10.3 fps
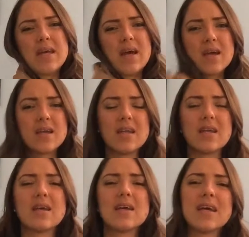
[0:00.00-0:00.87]
neck and
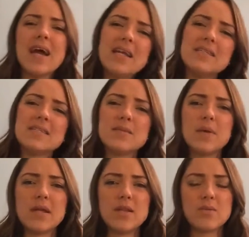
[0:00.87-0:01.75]
it kind of
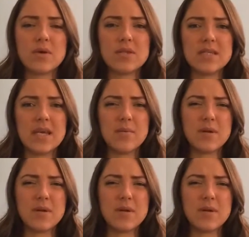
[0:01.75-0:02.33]
dissipated throughout the day,